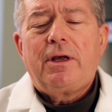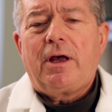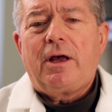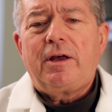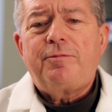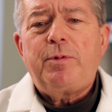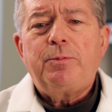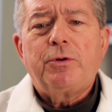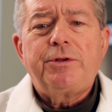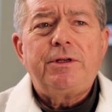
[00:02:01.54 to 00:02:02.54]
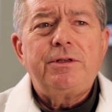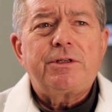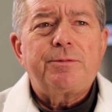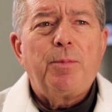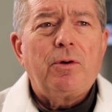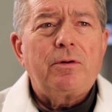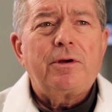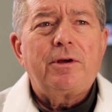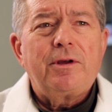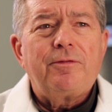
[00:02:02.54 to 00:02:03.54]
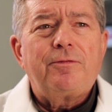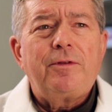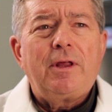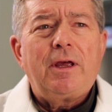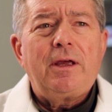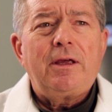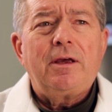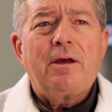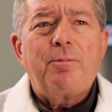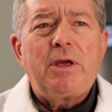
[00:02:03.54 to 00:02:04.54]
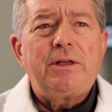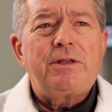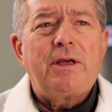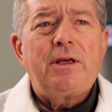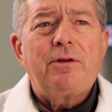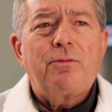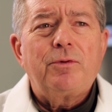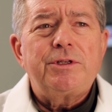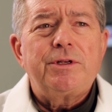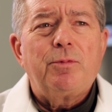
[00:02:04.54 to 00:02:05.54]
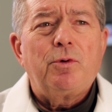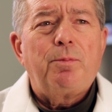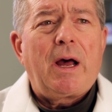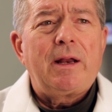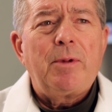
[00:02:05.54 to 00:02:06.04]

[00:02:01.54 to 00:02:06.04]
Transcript: If people didn't smoke, if they maintained a reasonable body